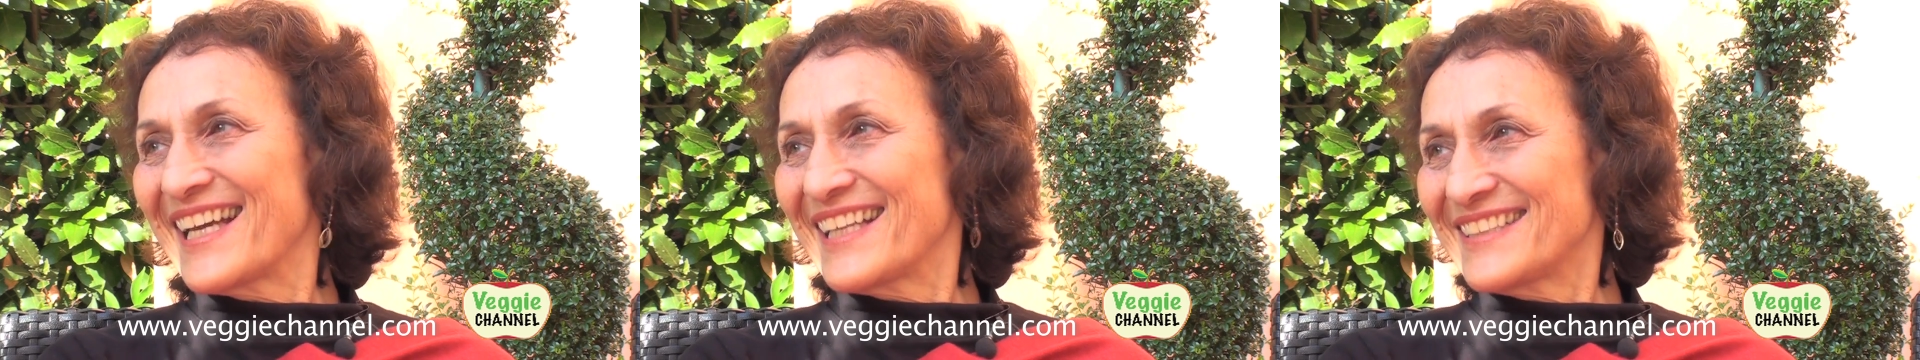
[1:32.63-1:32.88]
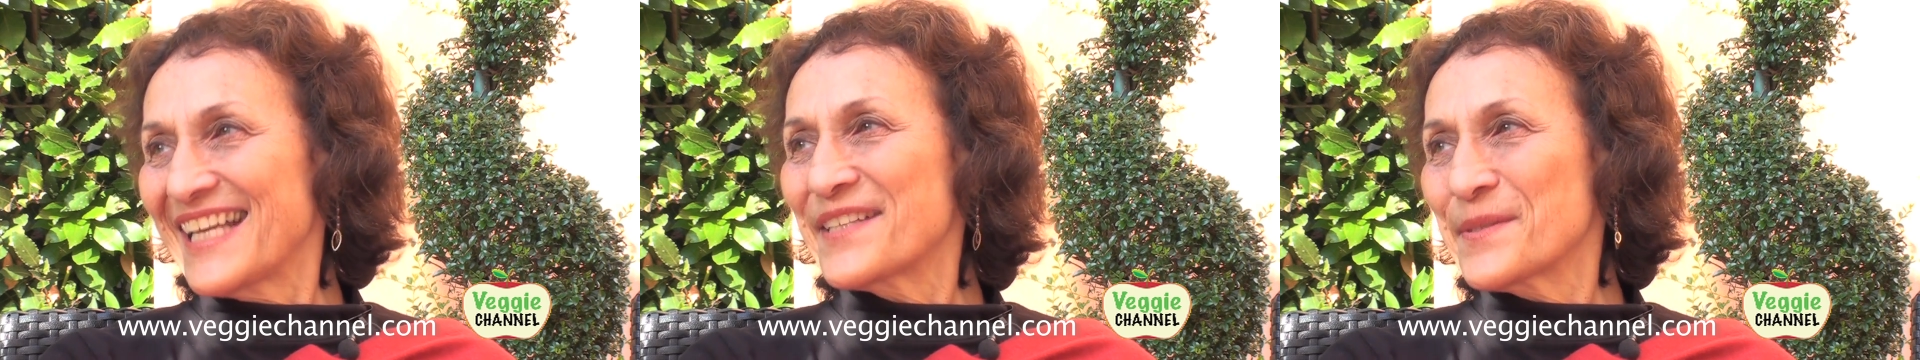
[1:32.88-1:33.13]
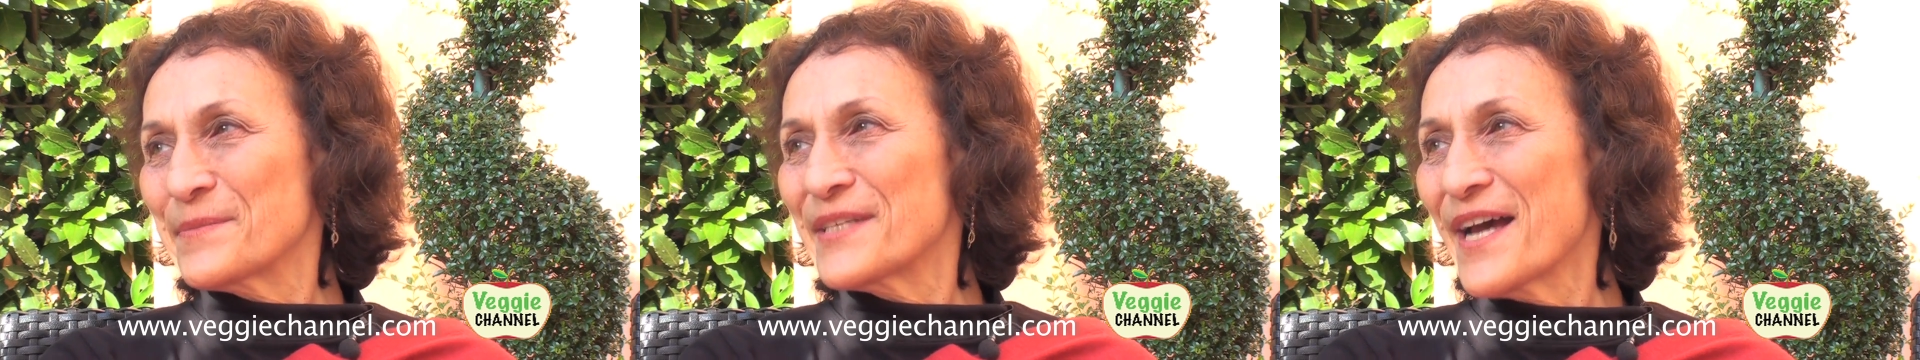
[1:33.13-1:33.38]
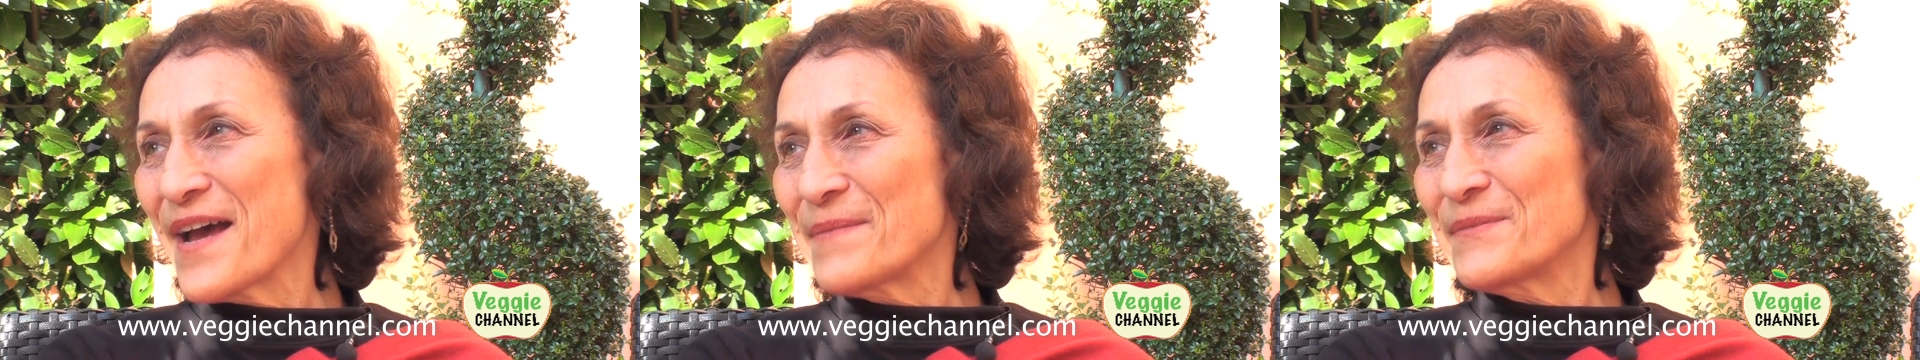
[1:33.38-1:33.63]
it takes some
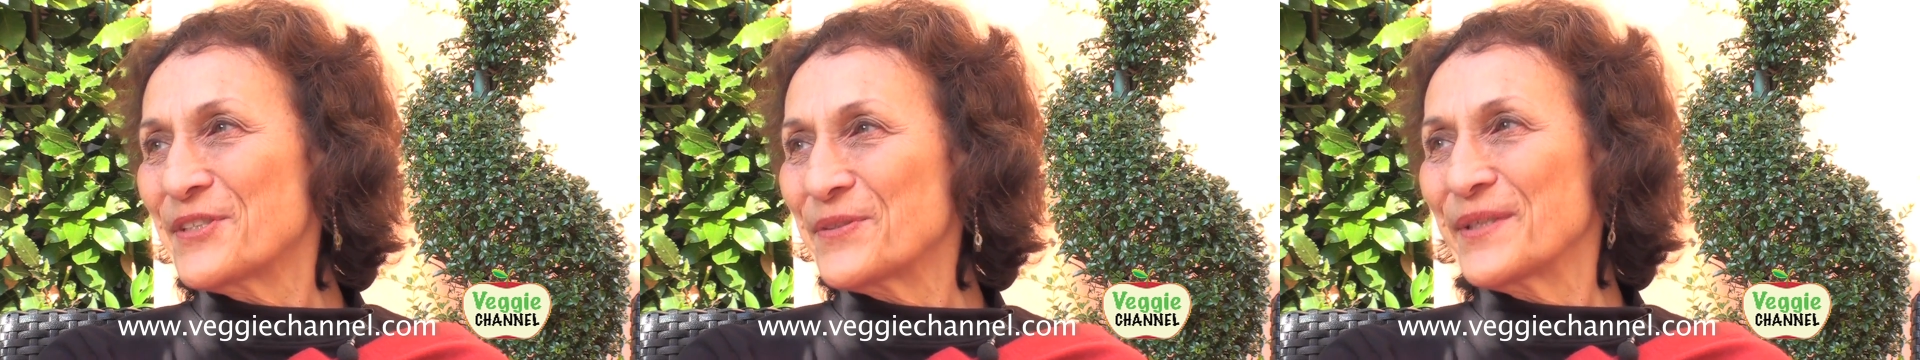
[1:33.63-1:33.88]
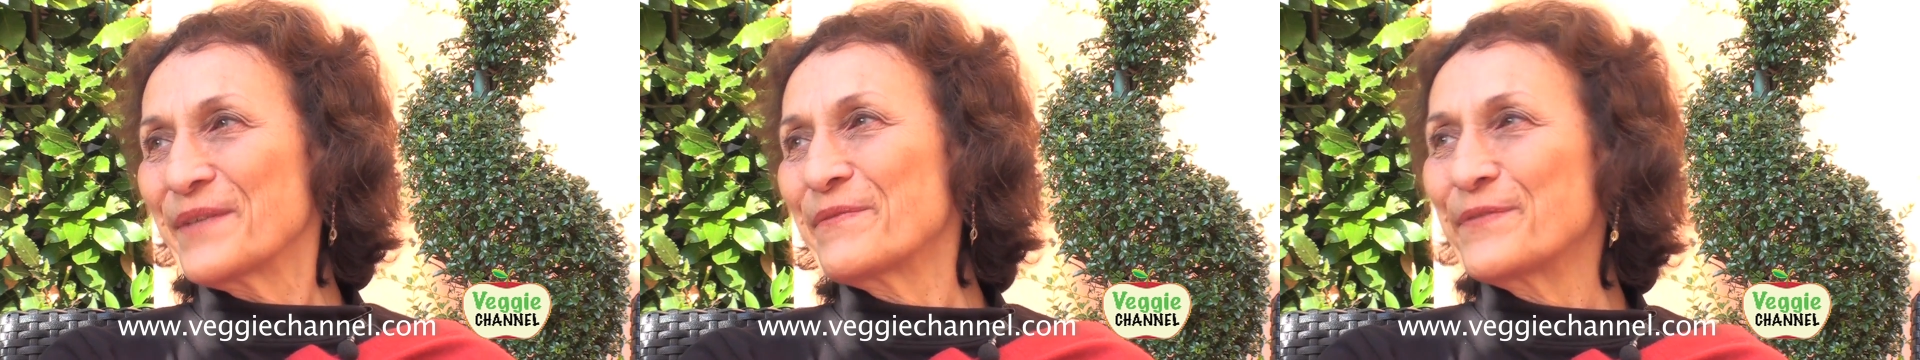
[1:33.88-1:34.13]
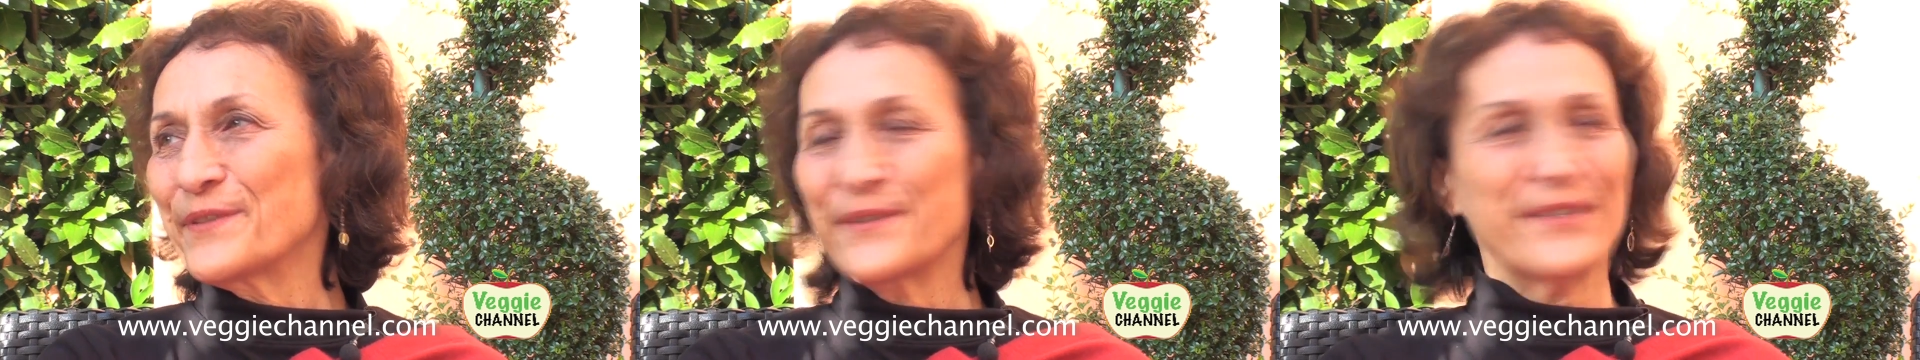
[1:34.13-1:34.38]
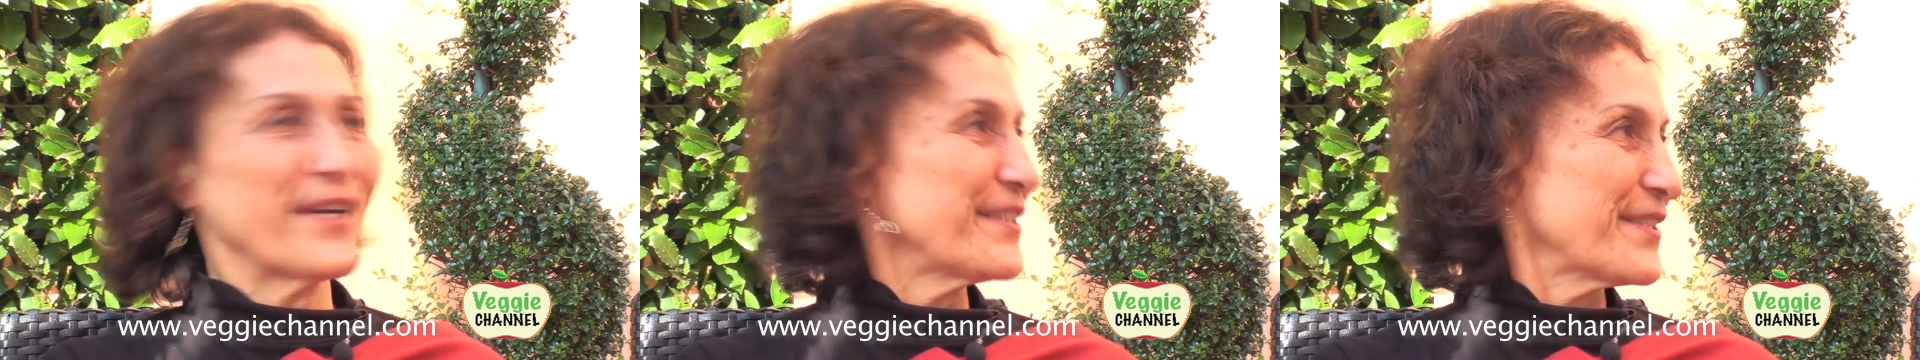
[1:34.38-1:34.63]
time chewing
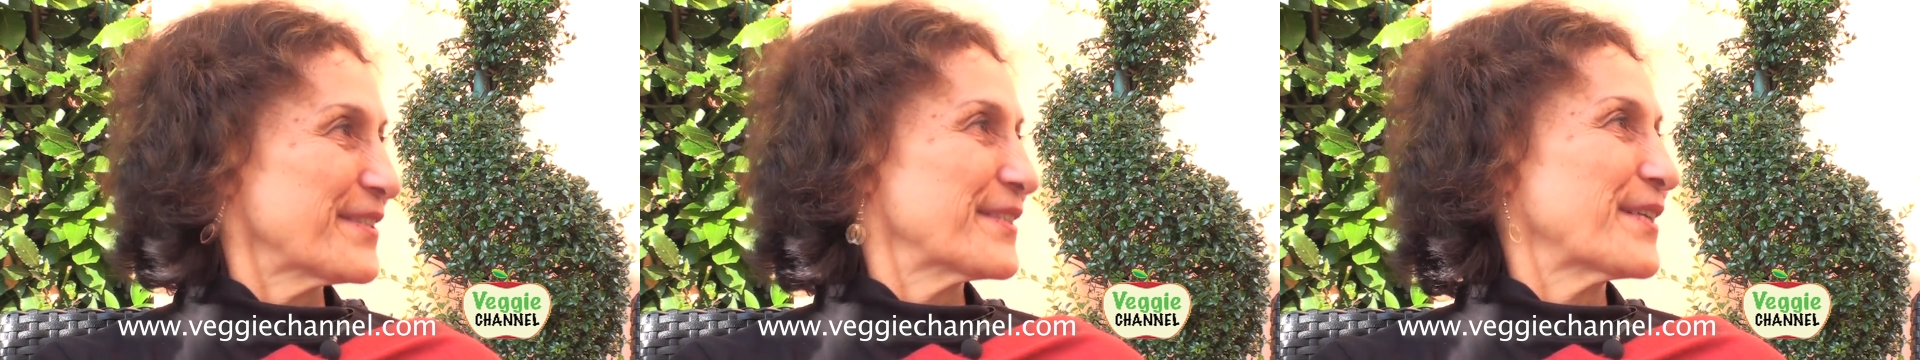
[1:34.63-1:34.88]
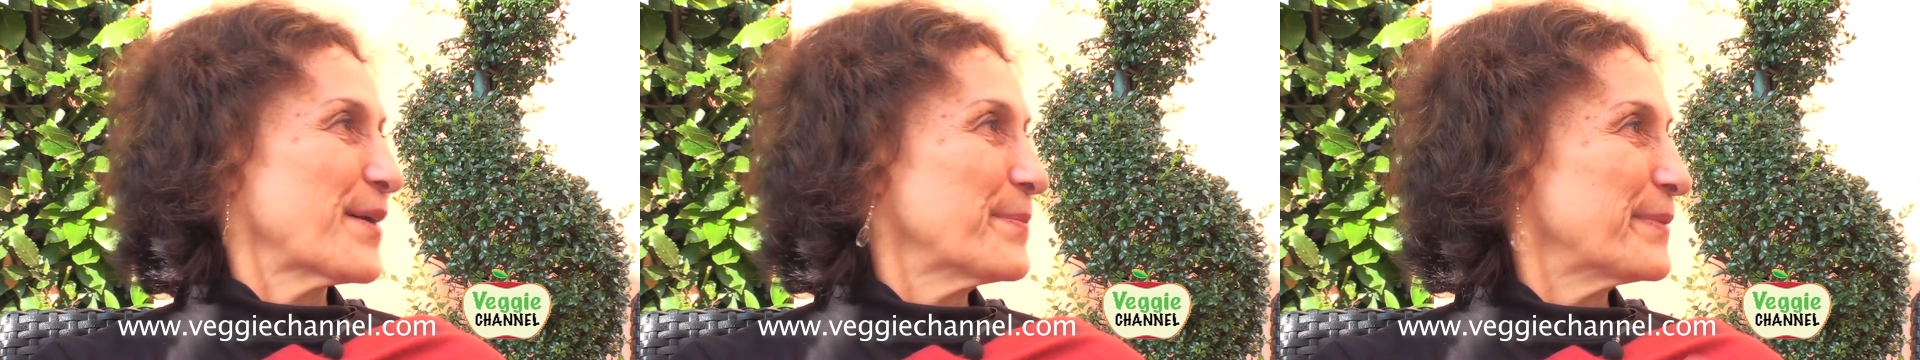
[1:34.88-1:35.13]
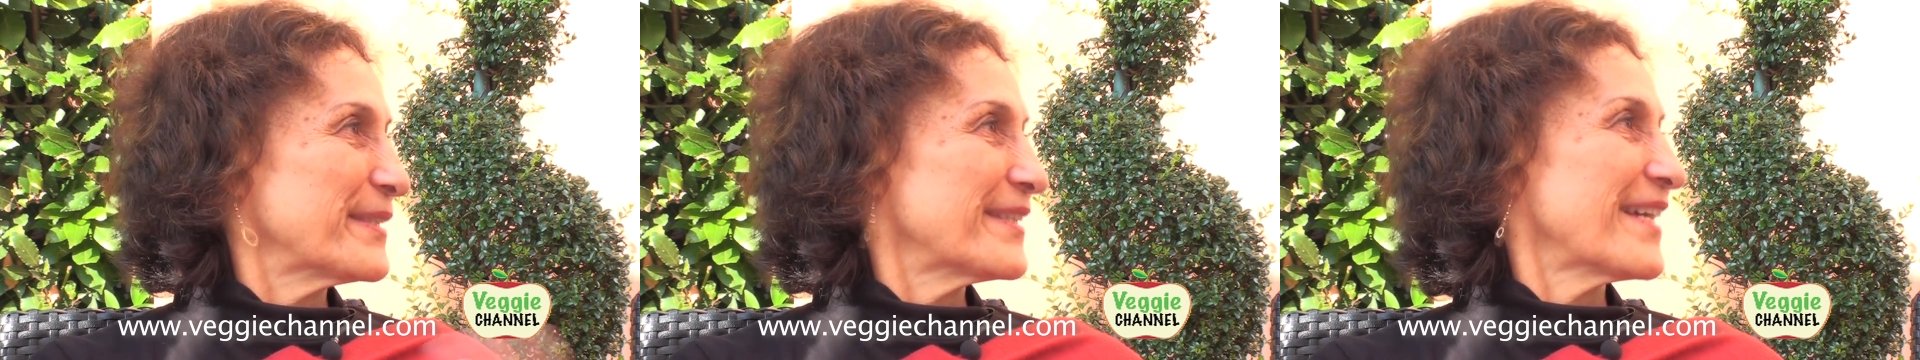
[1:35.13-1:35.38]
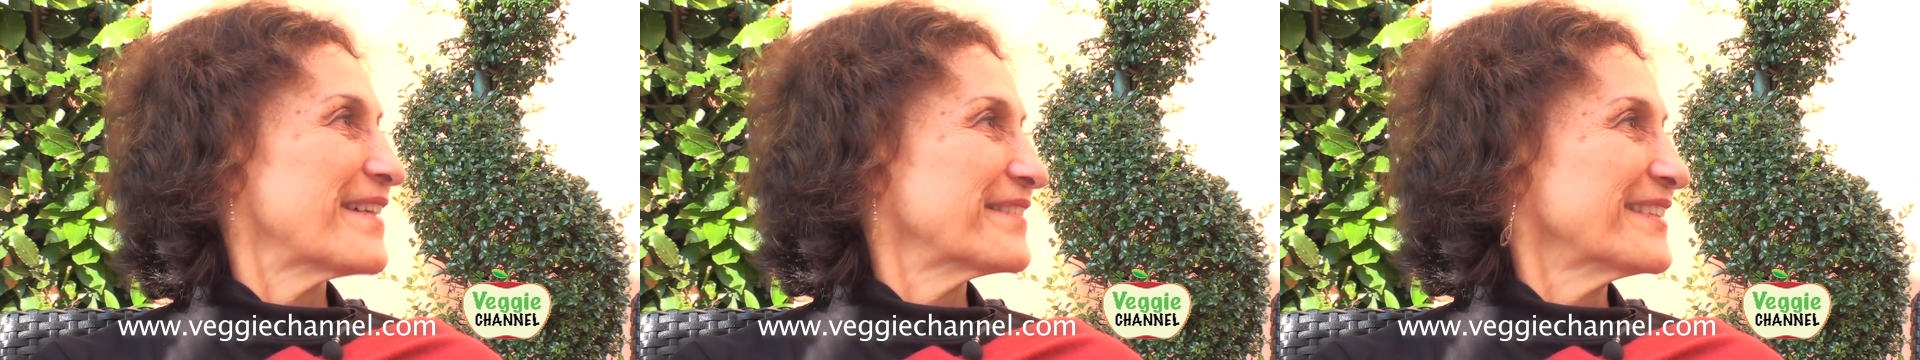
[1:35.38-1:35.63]
food, not just gulp it
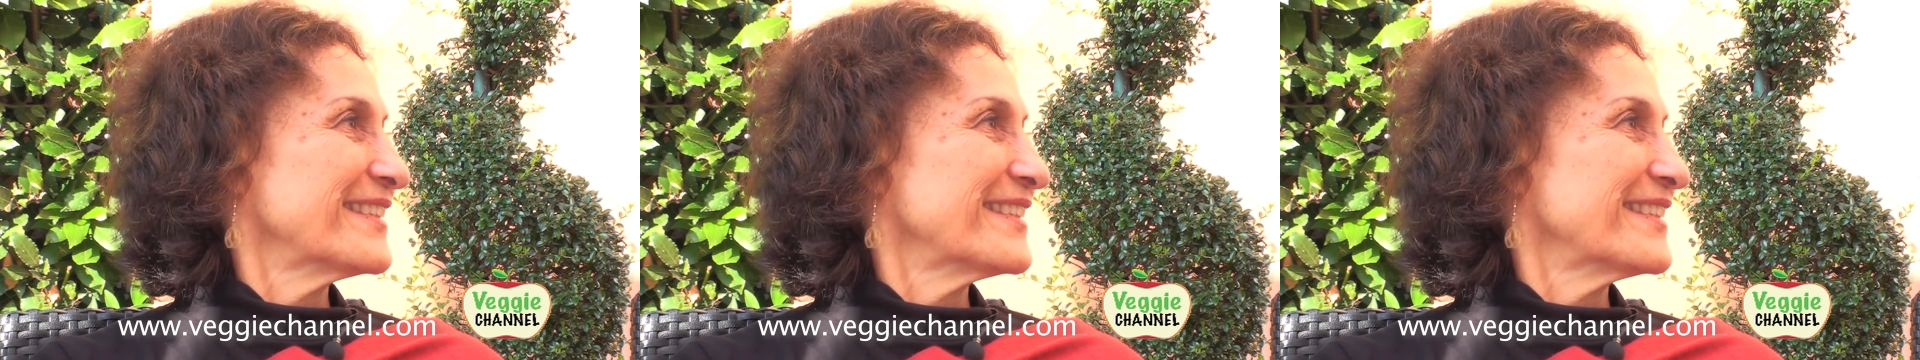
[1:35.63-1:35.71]
down.